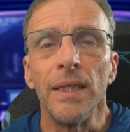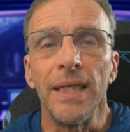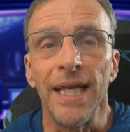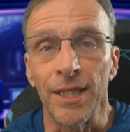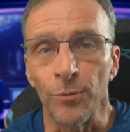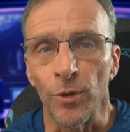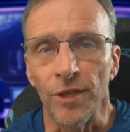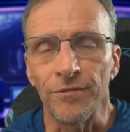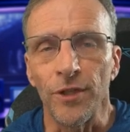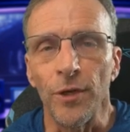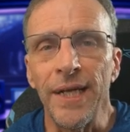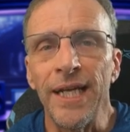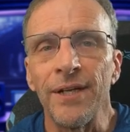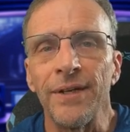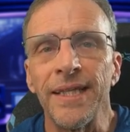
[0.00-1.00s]
in the workflow
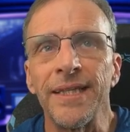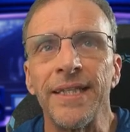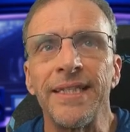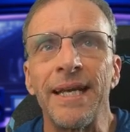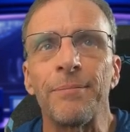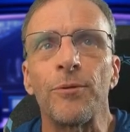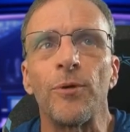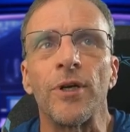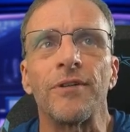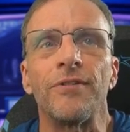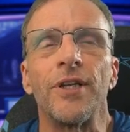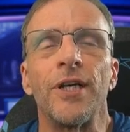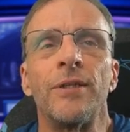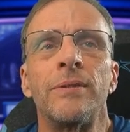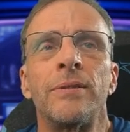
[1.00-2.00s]
here in the depth
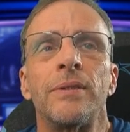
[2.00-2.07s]
workflow,